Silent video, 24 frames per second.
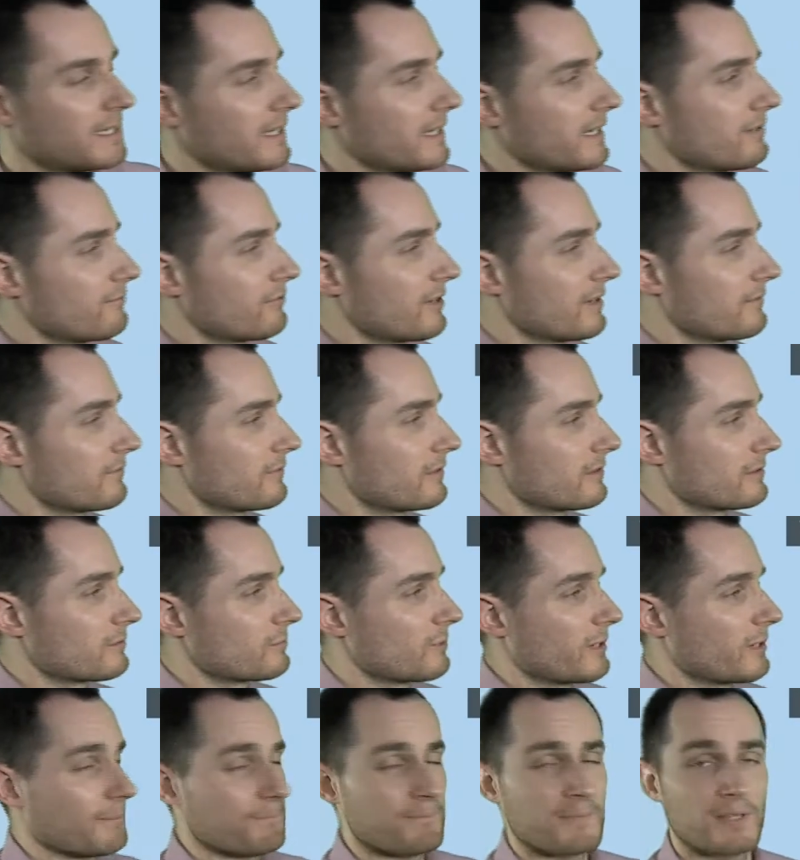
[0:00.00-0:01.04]
in rainfall as
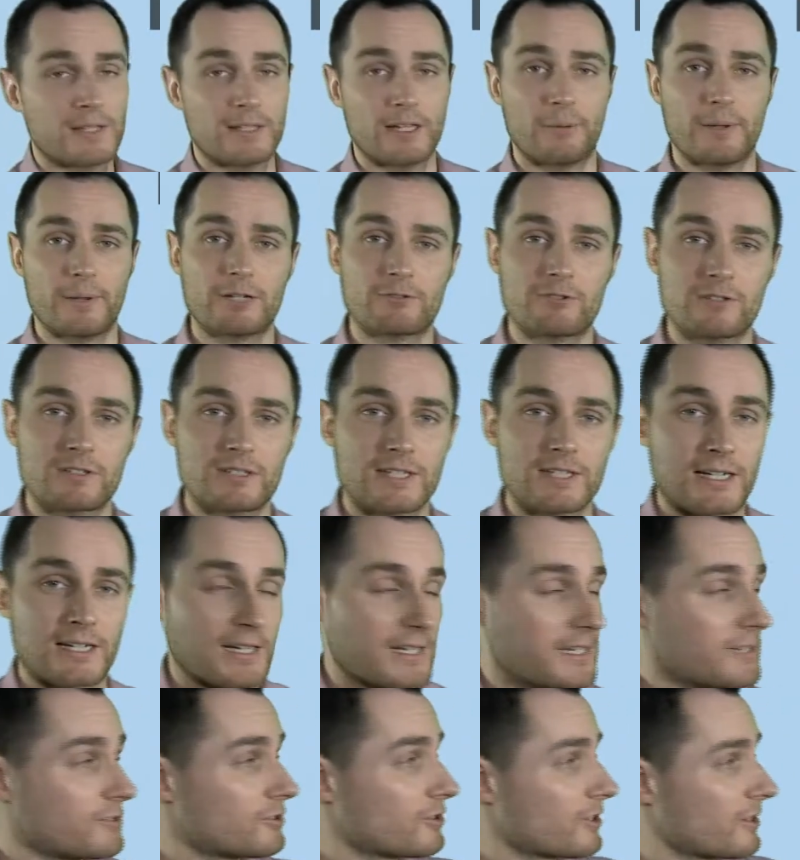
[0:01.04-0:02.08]
well. Now,
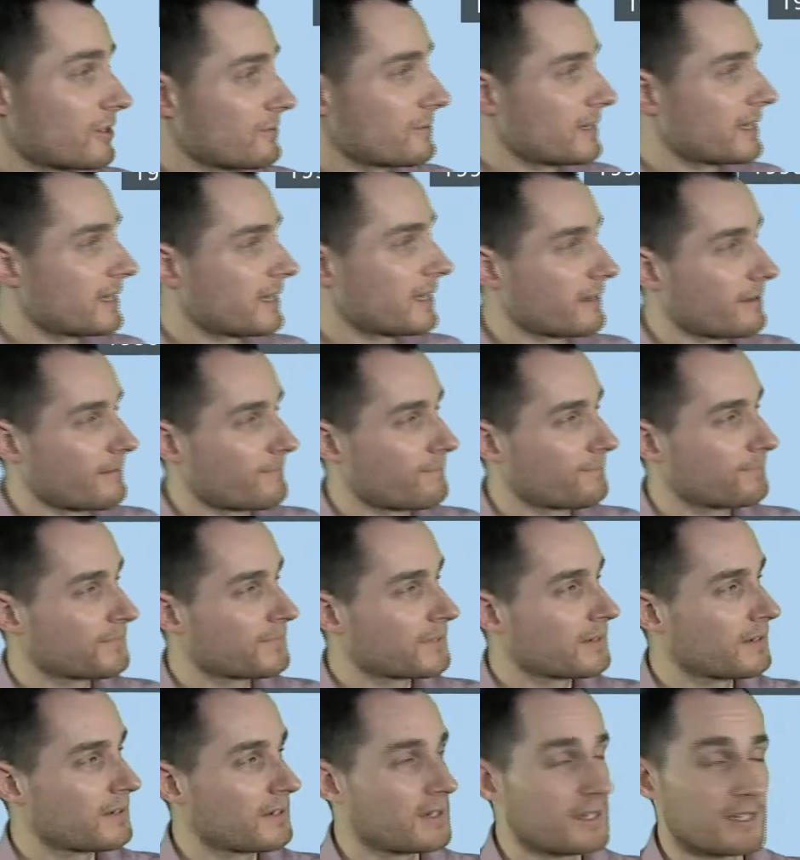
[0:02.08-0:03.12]
interestingly, June here
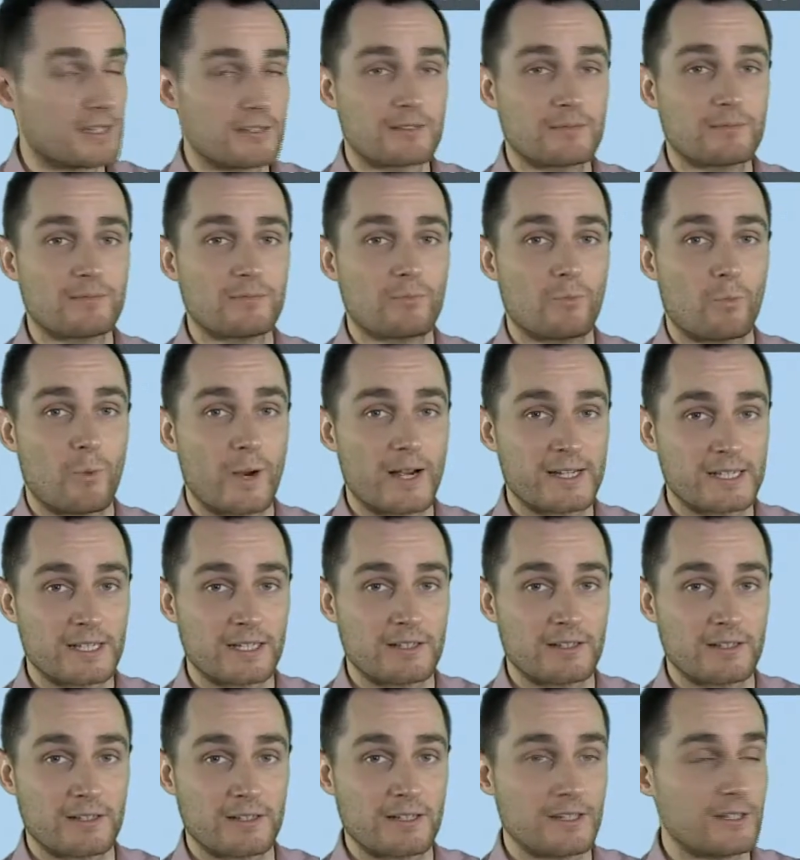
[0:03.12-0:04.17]
is wetter
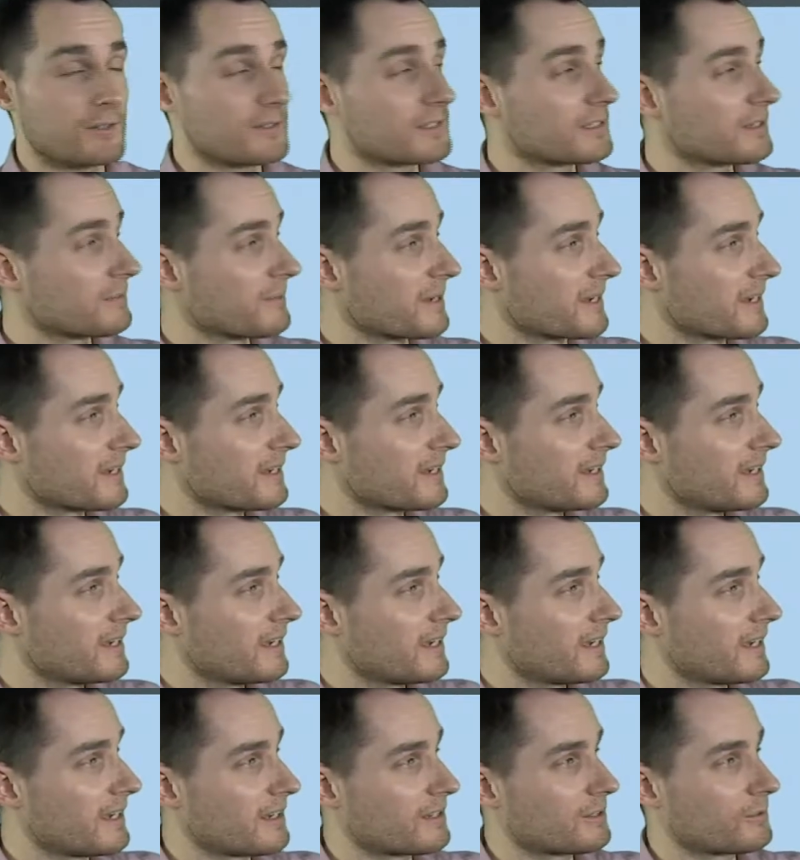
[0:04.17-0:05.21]
than it used to be.
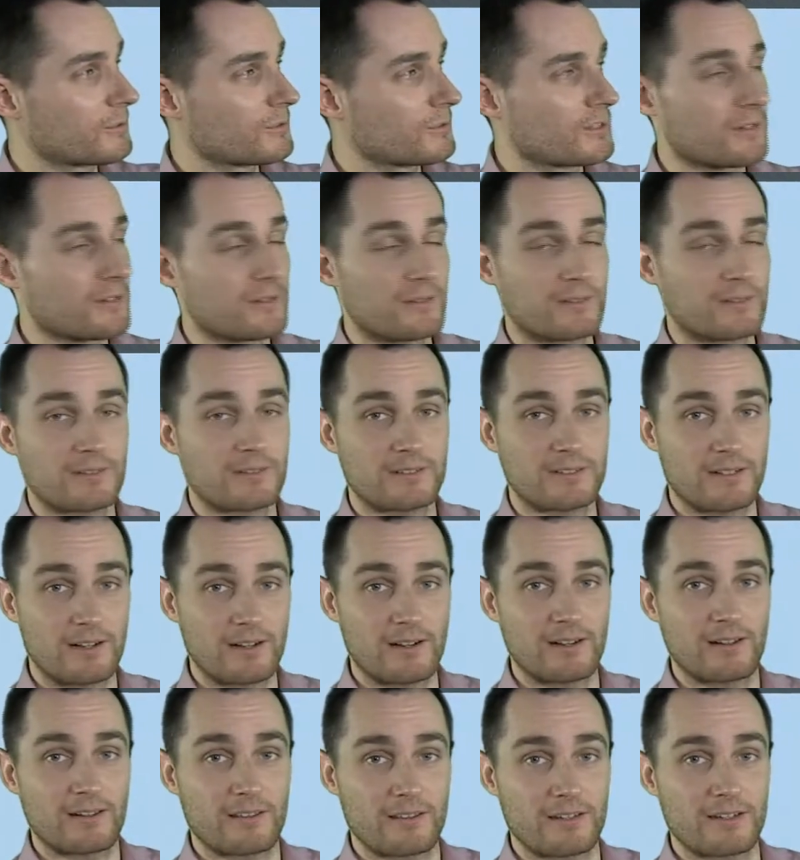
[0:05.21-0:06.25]
It's also
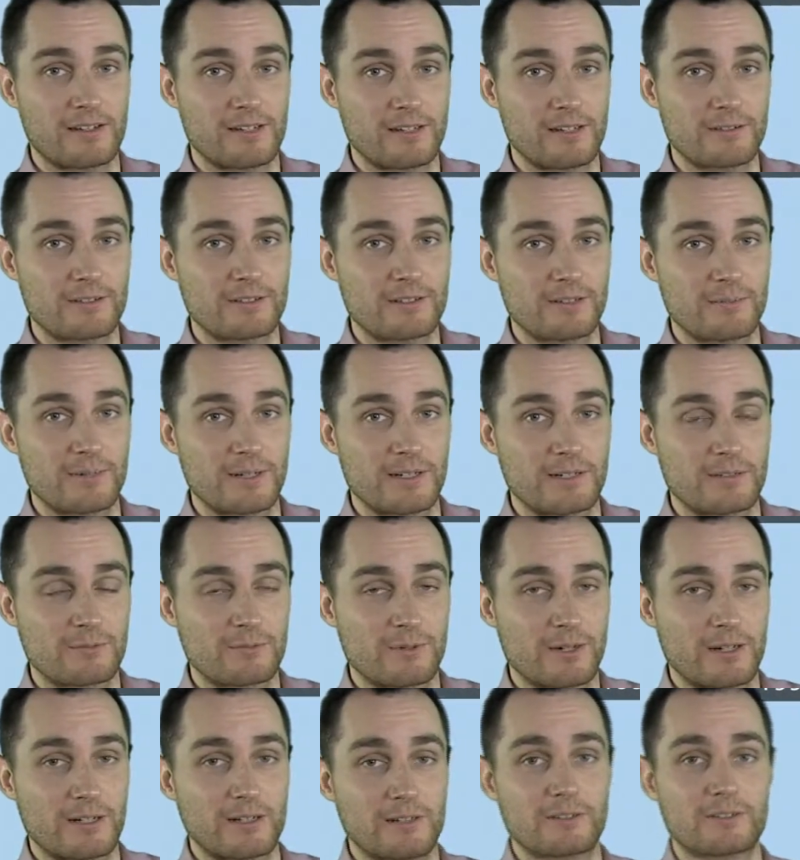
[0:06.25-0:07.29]
duller than it used to be as
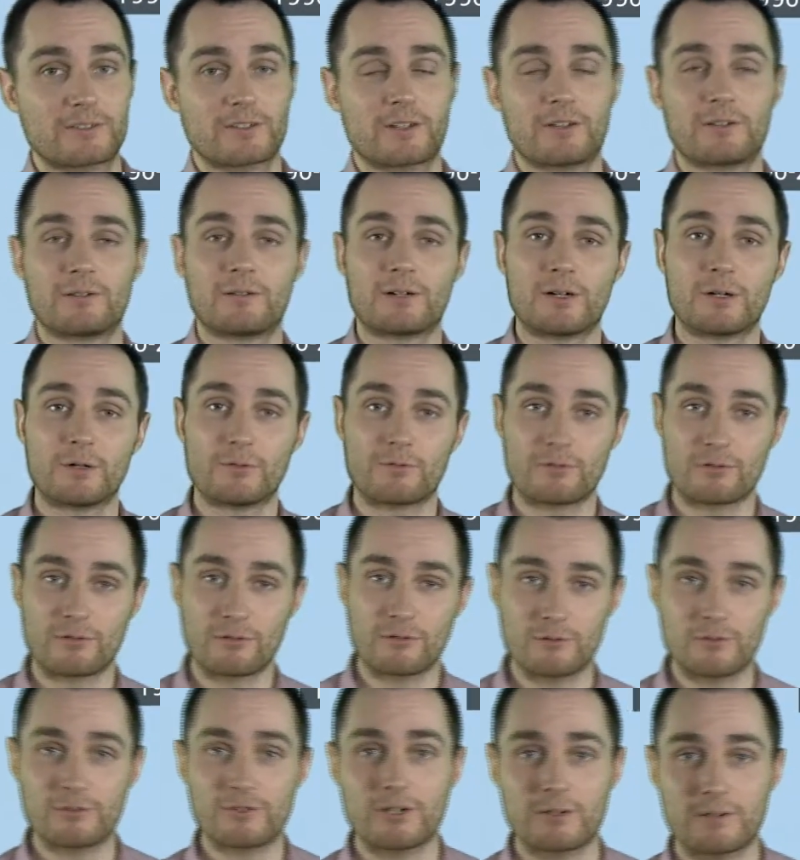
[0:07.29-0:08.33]
well. So
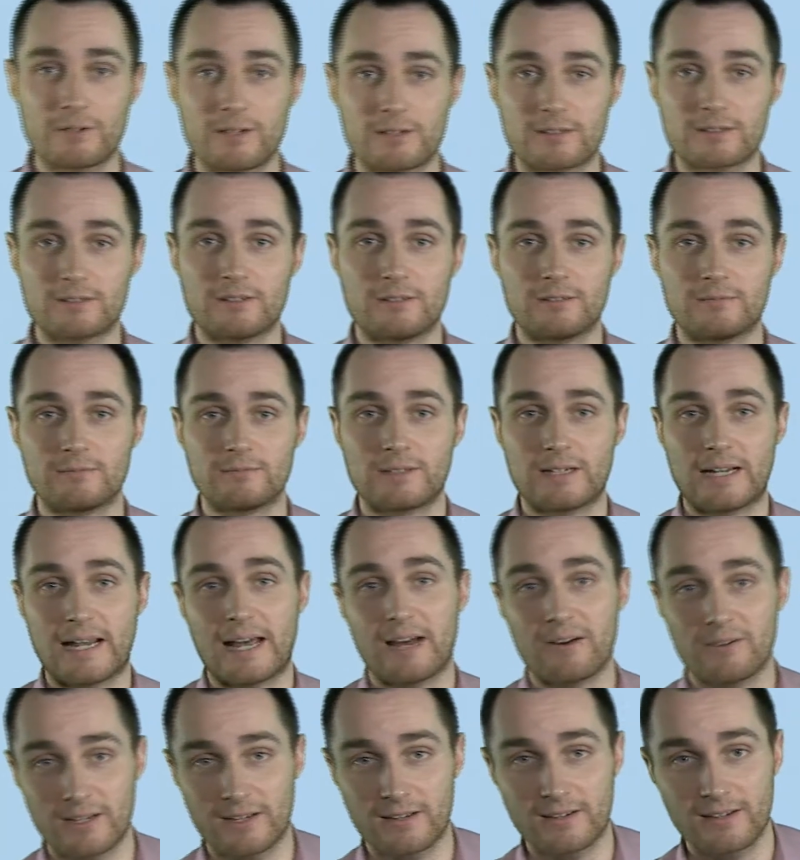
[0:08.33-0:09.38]
overall, June has got
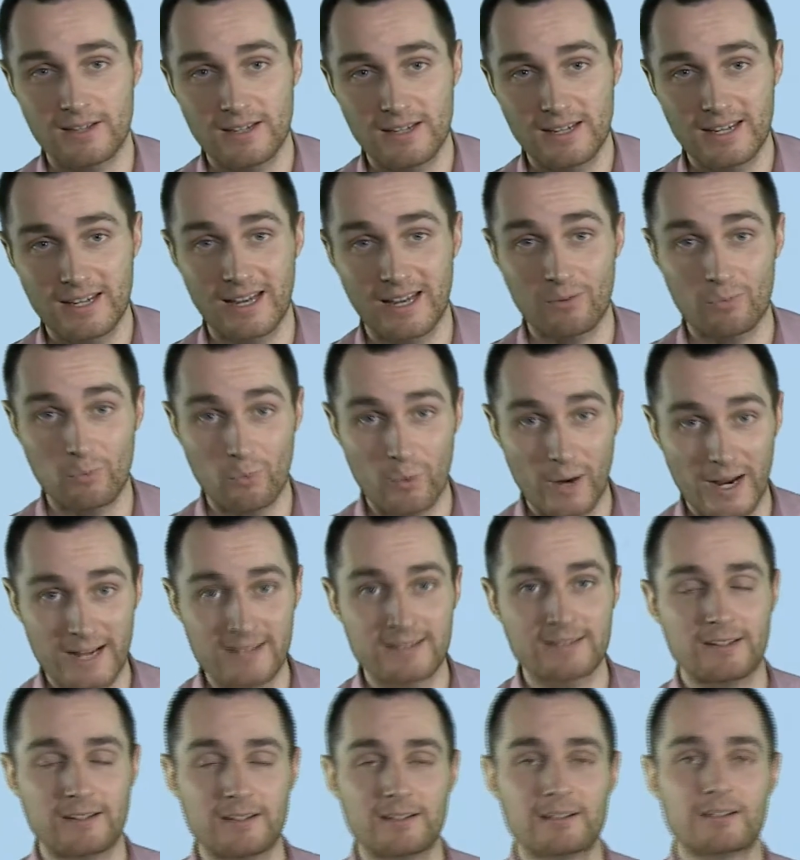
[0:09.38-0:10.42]
cloudier and
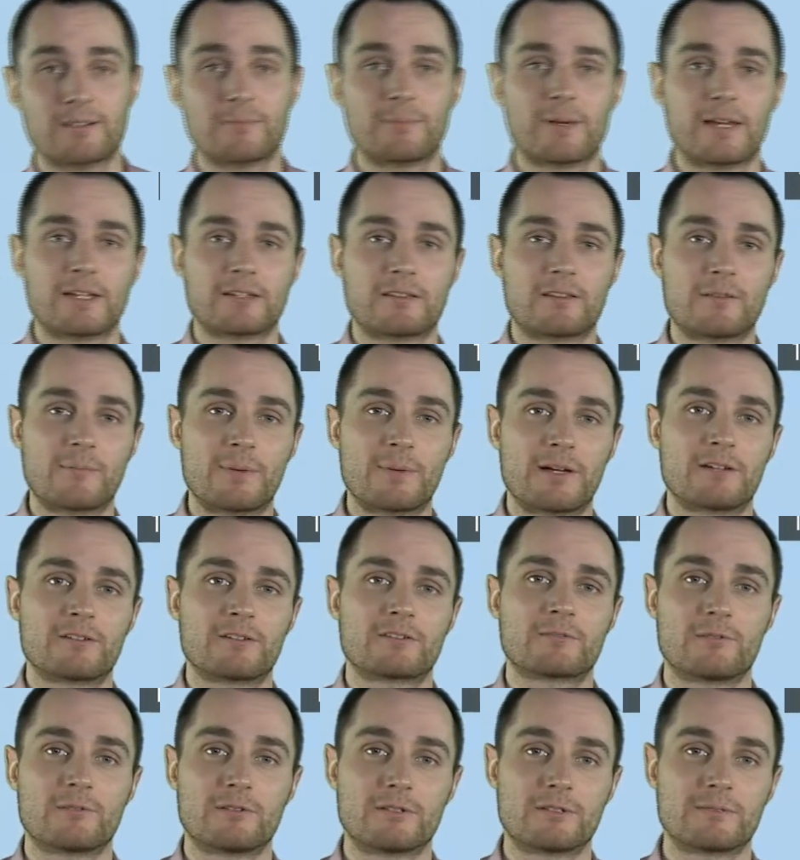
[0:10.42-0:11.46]
wetter compared to the past,
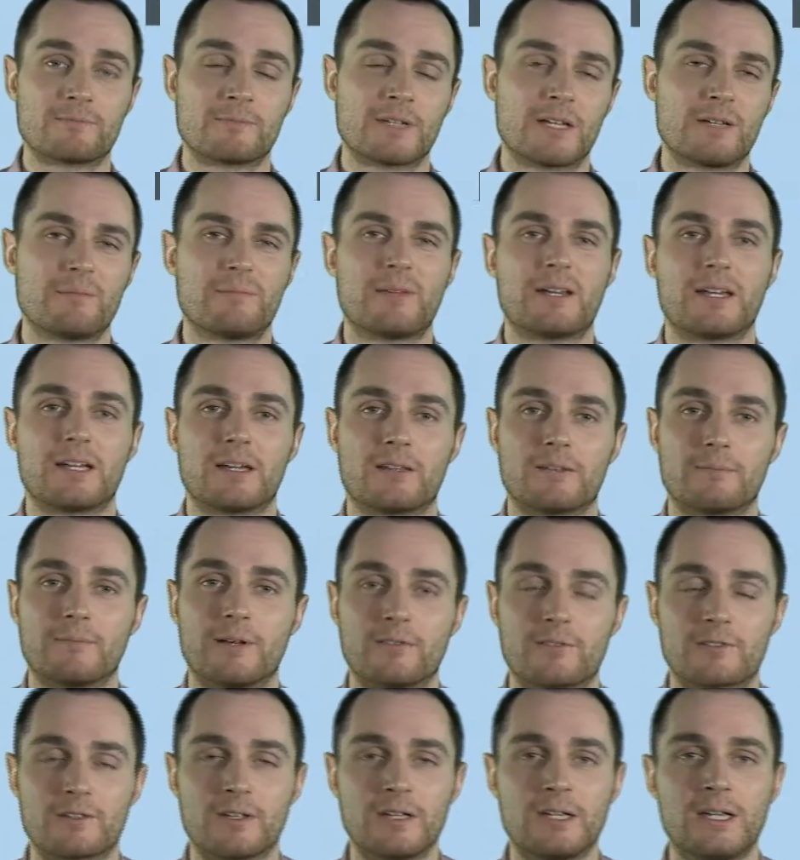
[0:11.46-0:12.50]
whereas many other
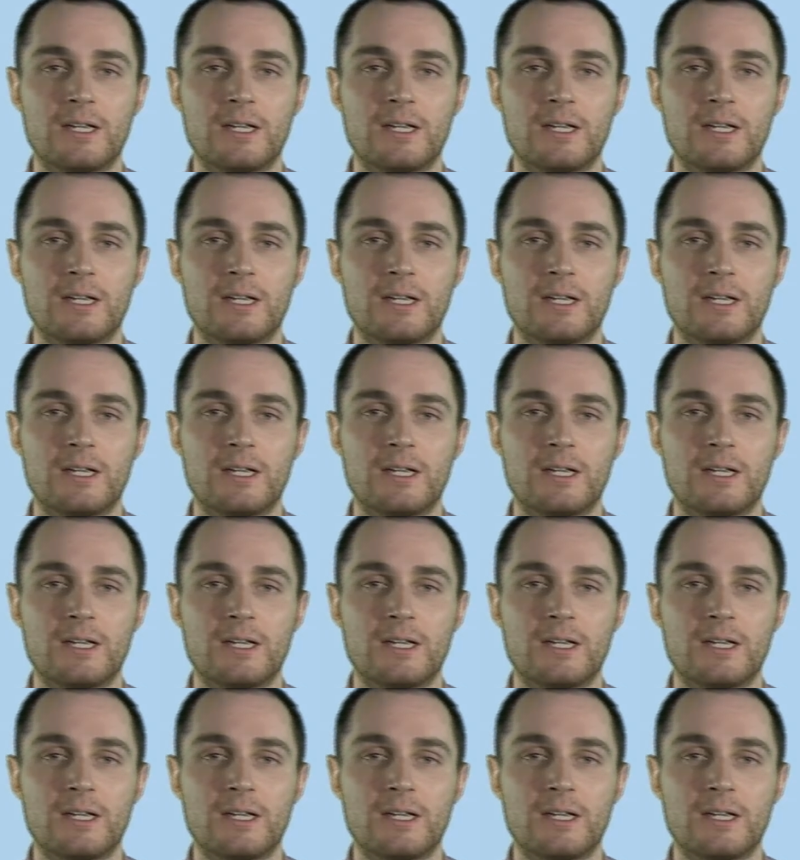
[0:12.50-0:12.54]
months